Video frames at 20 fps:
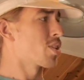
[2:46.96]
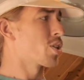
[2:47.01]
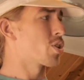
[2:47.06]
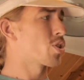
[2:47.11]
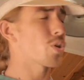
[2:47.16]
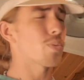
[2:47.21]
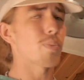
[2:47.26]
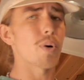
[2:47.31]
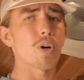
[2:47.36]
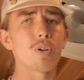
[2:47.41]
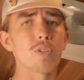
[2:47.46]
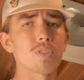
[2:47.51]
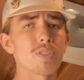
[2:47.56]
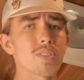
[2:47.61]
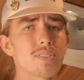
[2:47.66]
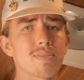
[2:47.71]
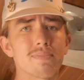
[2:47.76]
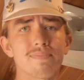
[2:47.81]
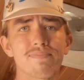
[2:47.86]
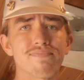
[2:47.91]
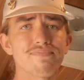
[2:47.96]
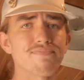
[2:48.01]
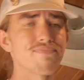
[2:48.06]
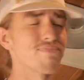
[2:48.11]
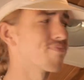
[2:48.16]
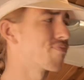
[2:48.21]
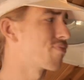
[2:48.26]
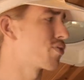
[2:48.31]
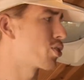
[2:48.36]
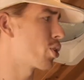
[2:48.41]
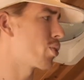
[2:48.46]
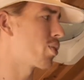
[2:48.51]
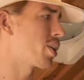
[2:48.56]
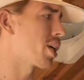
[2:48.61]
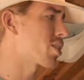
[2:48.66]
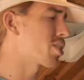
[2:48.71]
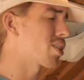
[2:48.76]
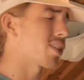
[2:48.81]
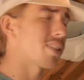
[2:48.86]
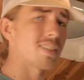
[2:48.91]
2 bowls, 2
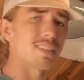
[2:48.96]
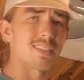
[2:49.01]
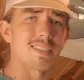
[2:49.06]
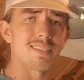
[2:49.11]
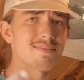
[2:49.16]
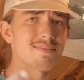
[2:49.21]
dishes,